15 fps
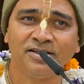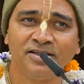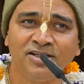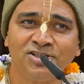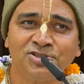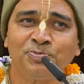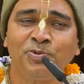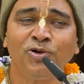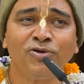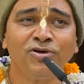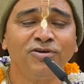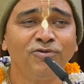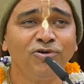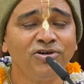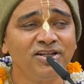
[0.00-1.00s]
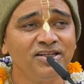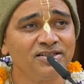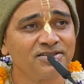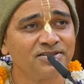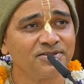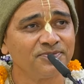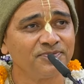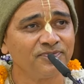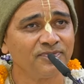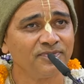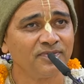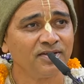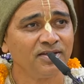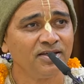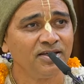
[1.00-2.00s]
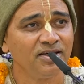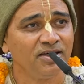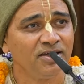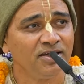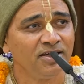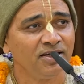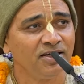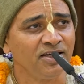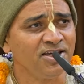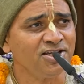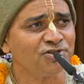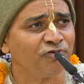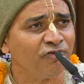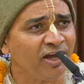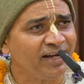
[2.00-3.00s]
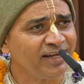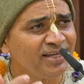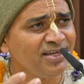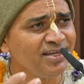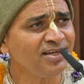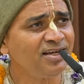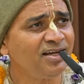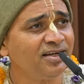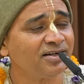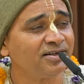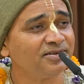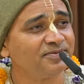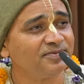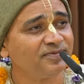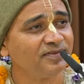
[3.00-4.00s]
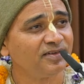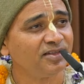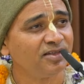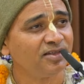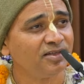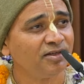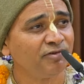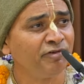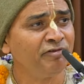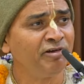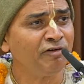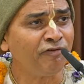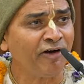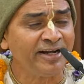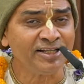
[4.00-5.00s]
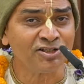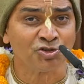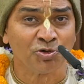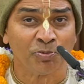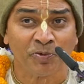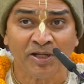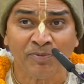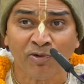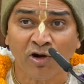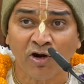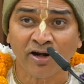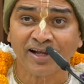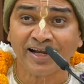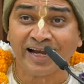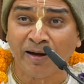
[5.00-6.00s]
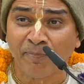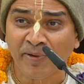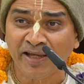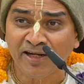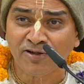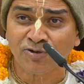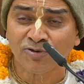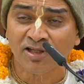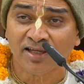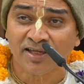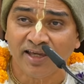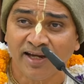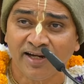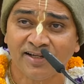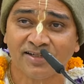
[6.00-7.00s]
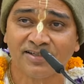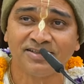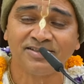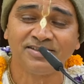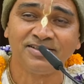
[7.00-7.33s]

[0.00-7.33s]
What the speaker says: his pure devotees. He is very eager. We will find the Supreme Lord coming to the gate